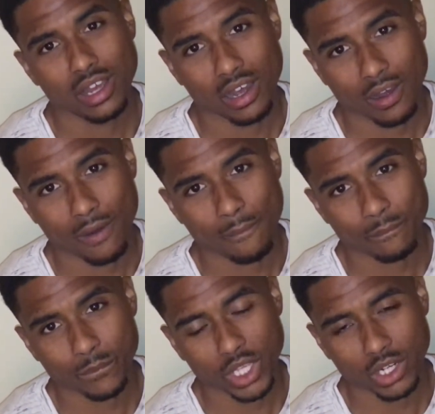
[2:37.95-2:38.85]

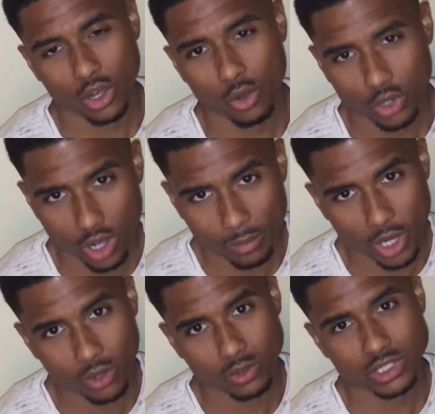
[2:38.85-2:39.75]
and own all
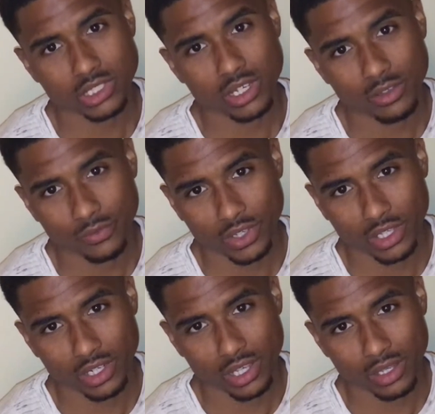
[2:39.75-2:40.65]
my own stuff,
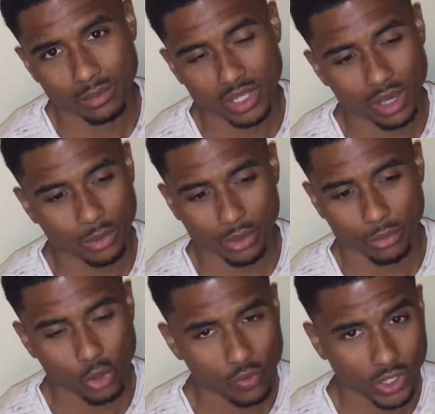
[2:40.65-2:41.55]
and be able to
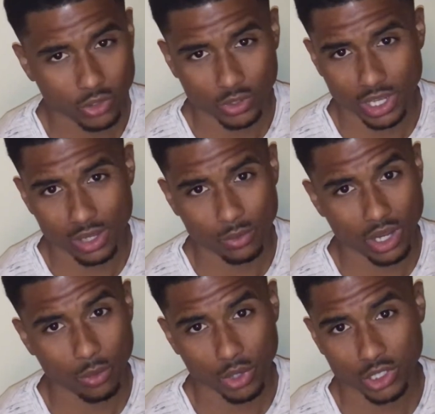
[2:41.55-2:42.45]
move and create when
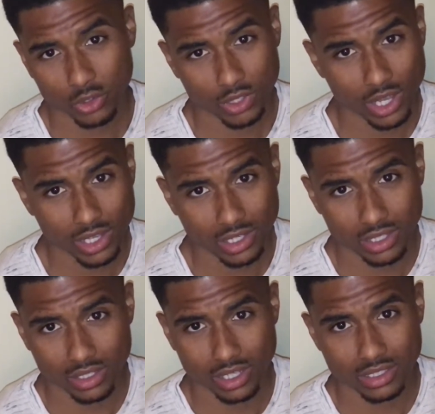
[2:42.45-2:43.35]
I want to create,
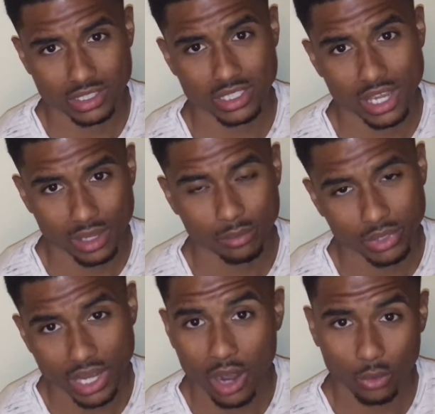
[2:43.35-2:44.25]
and say and
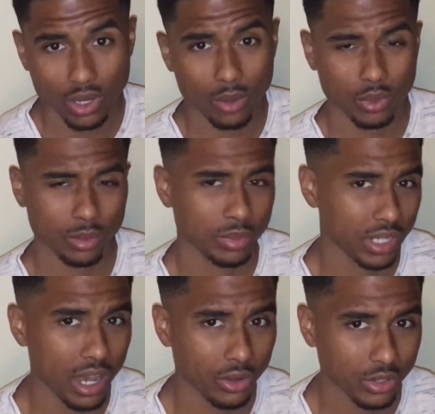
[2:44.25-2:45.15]
put out what I want to put
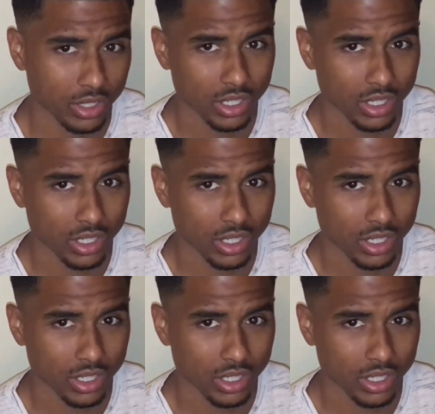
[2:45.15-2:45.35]
out.